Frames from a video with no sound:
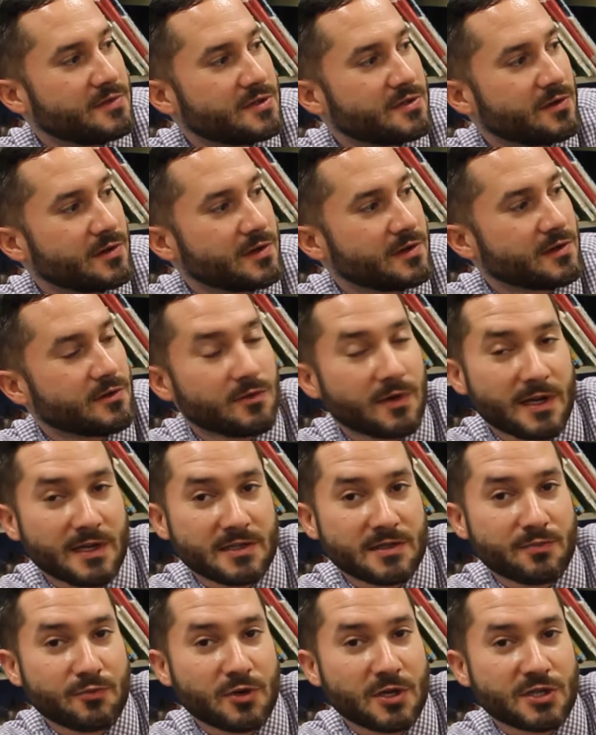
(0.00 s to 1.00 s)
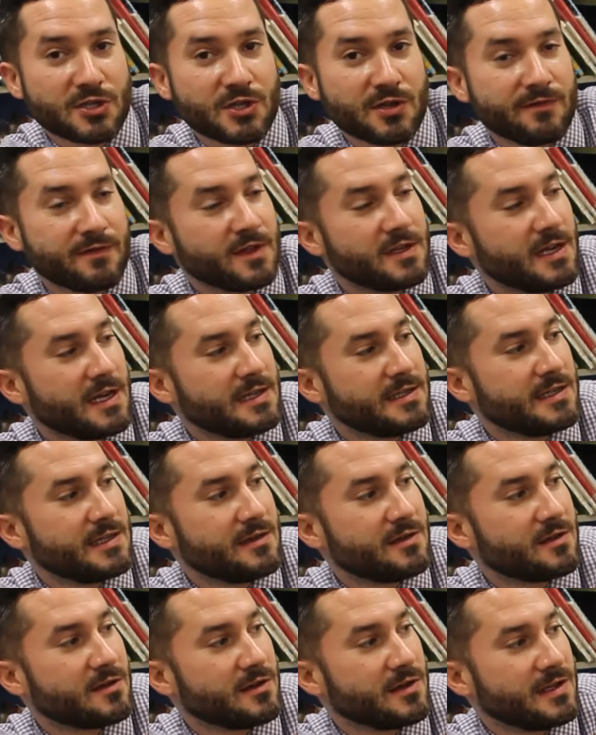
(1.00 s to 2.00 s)
during the Great Depression of the
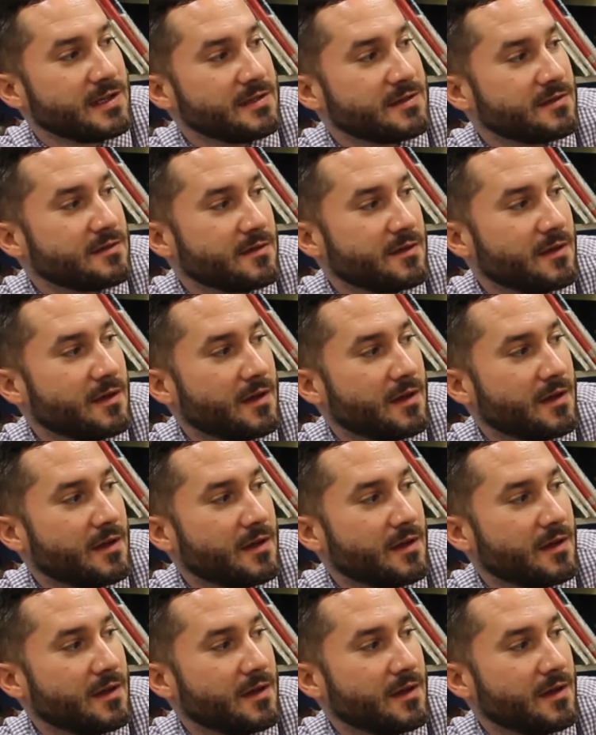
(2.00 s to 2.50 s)
1930s.